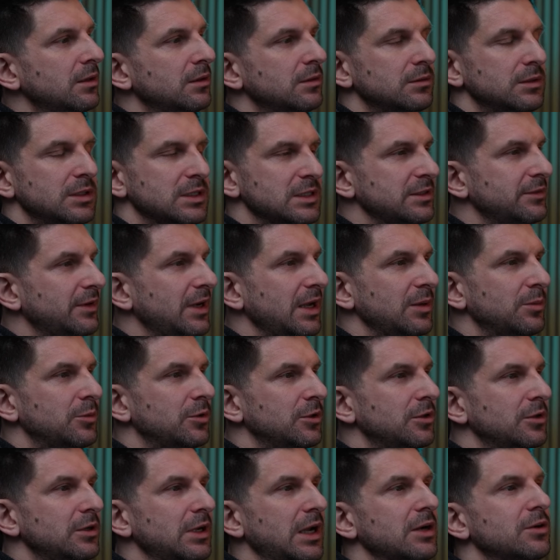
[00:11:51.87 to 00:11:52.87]
Name it
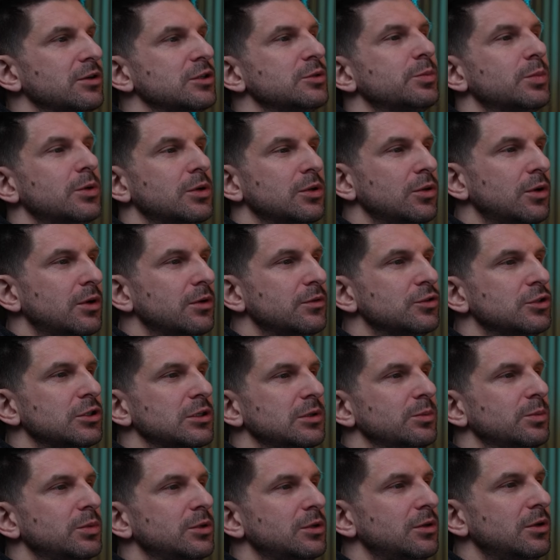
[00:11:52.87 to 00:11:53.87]
something.
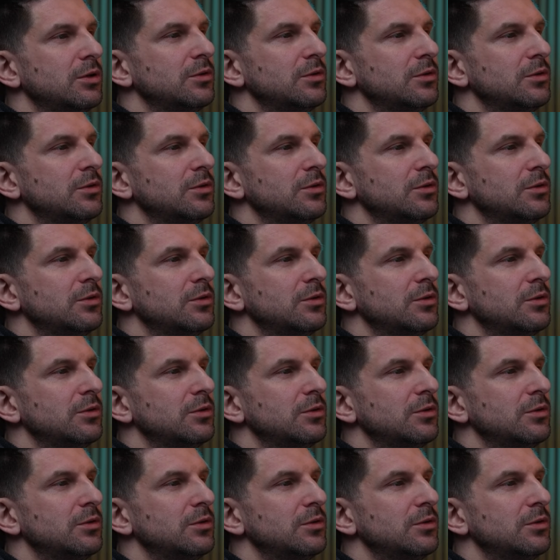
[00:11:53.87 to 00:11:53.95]
Continue.